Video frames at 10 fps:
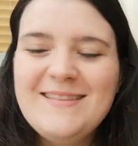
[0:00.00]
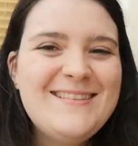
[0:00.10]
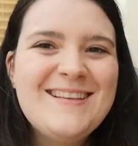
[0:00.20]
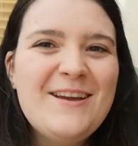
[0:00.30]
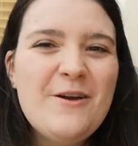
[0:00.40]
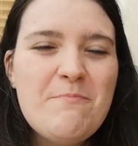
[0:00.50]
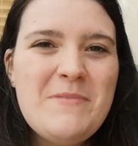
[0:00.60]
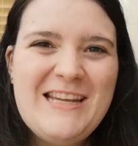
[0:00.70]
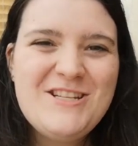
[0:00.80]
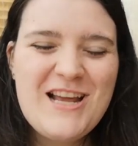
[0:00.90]
this
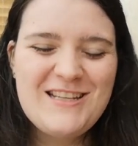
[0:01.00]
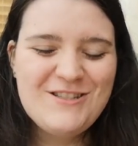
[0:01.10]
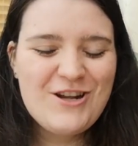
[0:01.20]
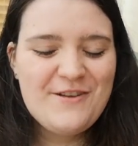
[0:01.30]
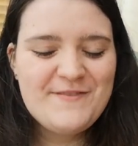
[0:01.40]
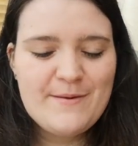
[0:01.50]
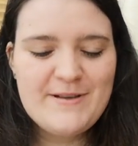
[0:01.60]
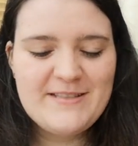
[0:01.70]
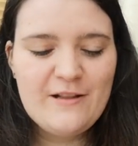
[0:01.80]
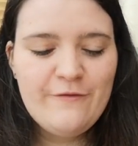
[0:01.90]
mini challenge I have set
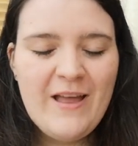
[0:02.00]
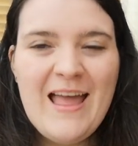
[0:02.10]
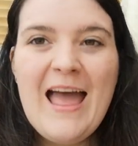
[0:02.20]
myself.